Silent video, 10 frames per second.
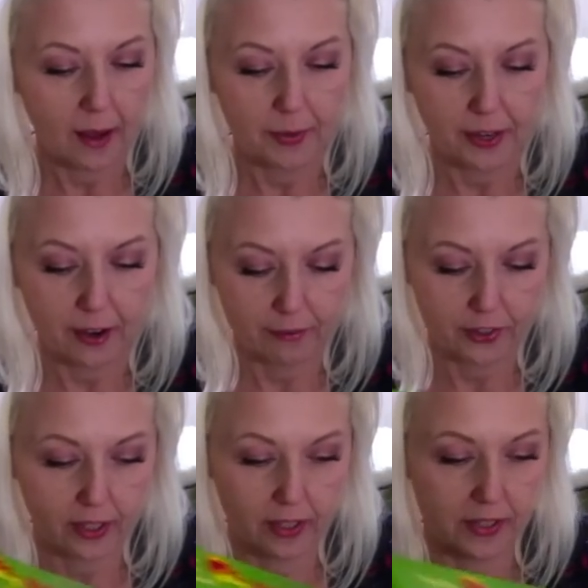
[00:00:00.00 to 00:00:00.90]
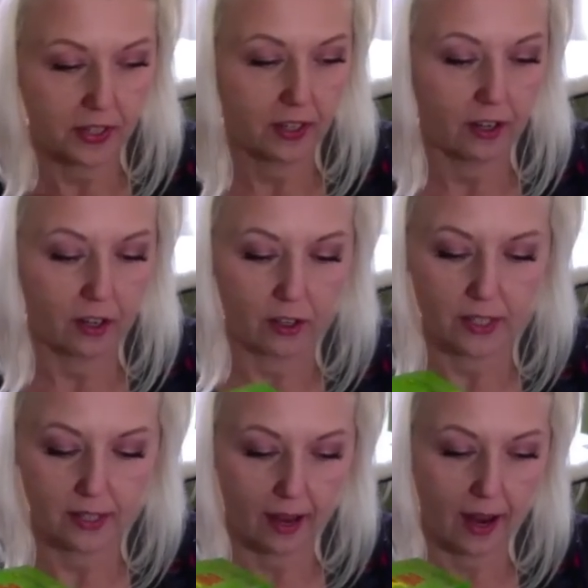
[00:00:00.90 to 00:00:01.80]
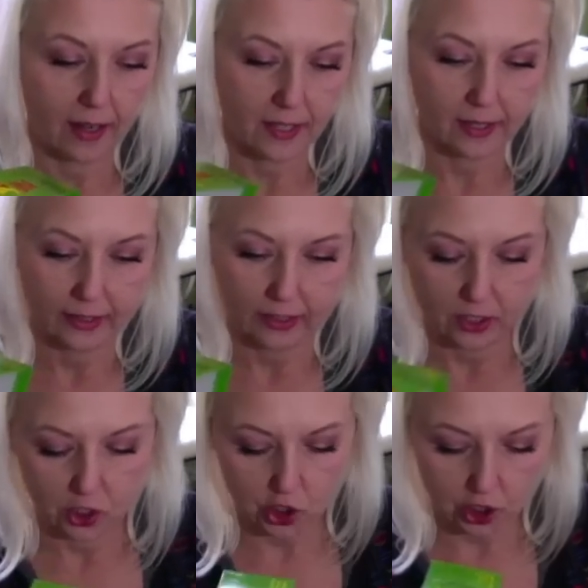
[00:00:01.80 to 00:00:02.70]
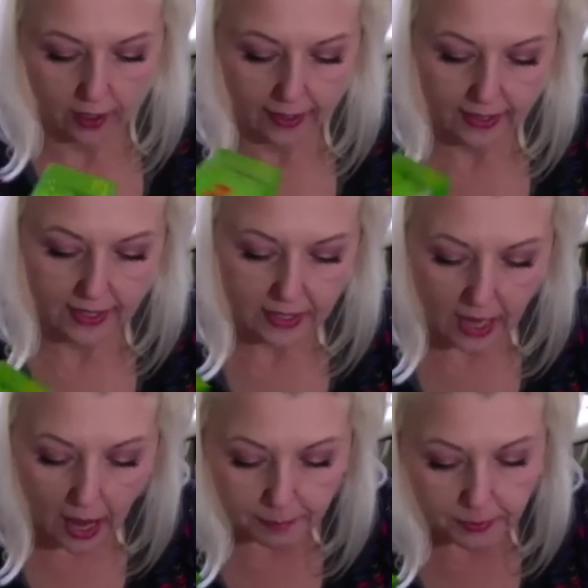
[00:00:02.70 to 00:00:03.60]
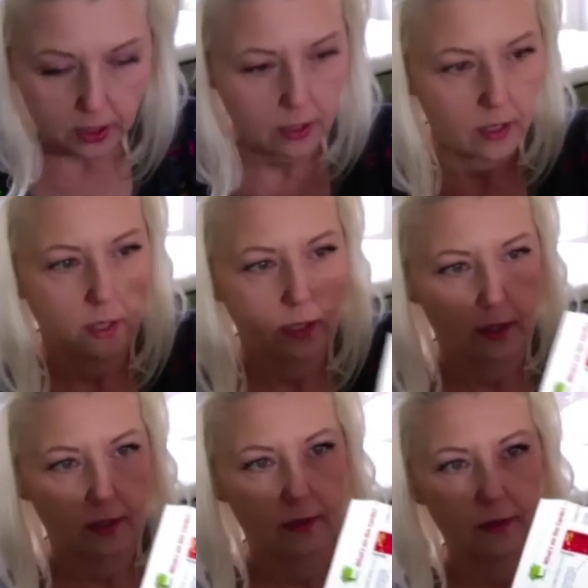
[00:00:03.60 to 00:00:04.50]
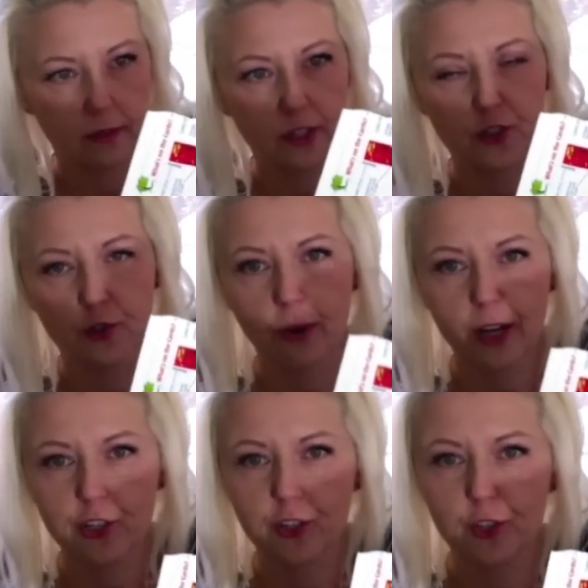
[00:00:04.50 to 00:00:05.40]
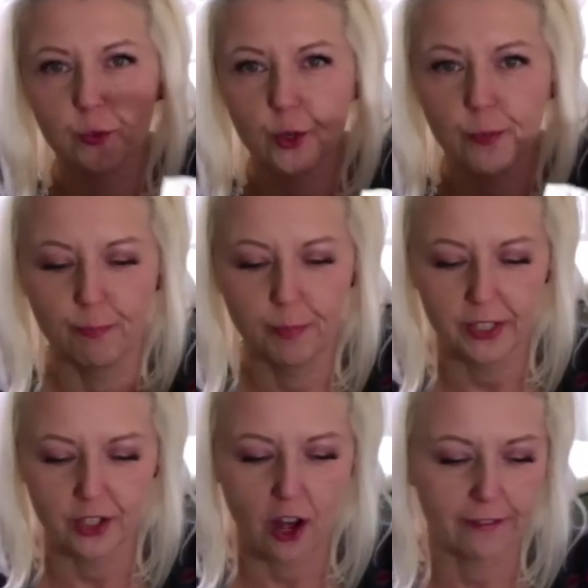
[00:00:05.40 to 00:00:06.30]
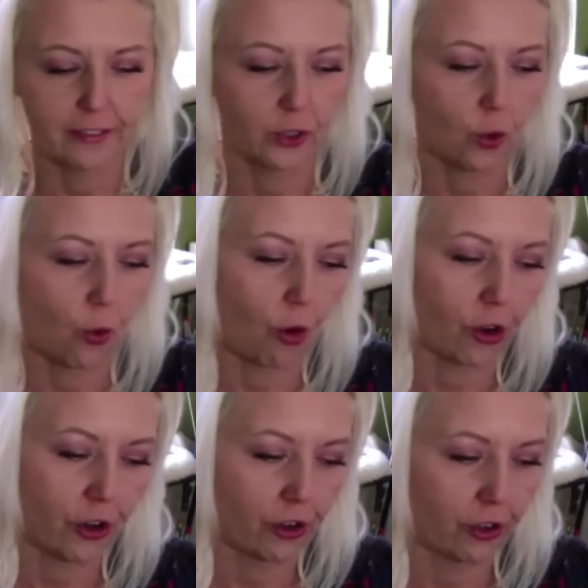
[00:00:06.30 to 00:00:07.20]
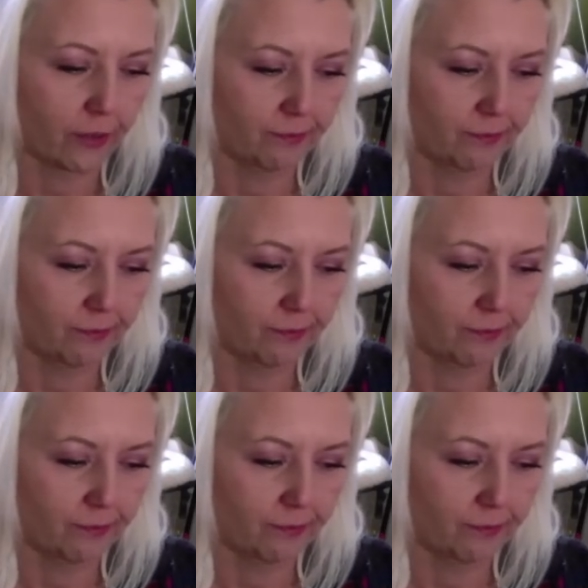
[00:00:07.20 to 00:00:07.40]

But everything is here. It's in excellent condition, except the directions were bitten off in the corner.